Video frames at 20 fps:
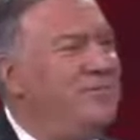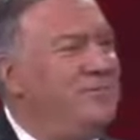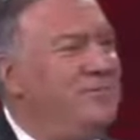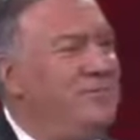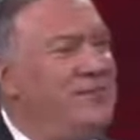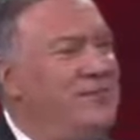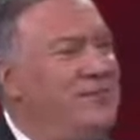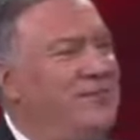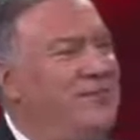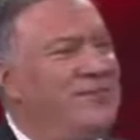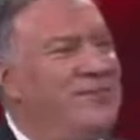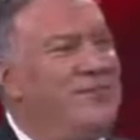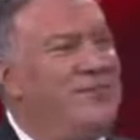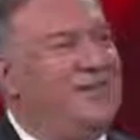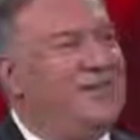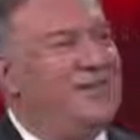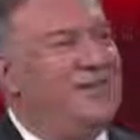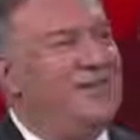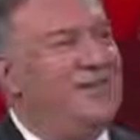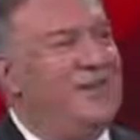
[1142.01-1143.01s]
most decent
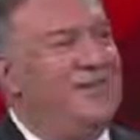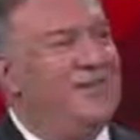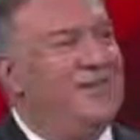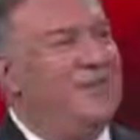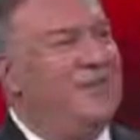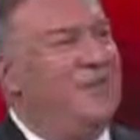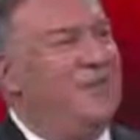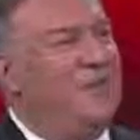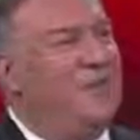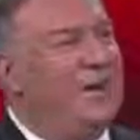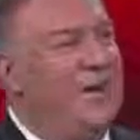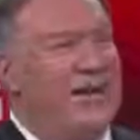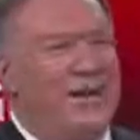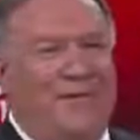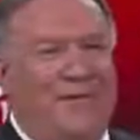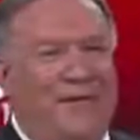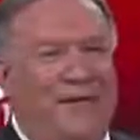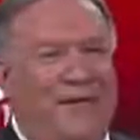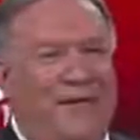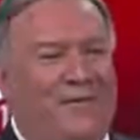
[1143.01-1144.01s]
and toughest woman
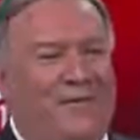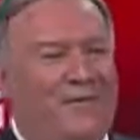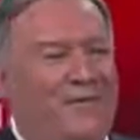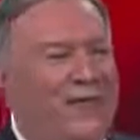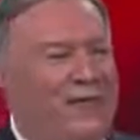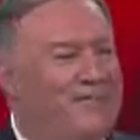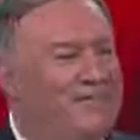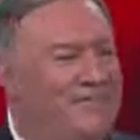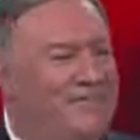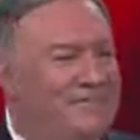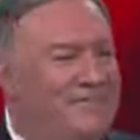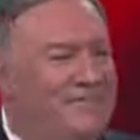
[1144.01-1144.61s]
I've ever met.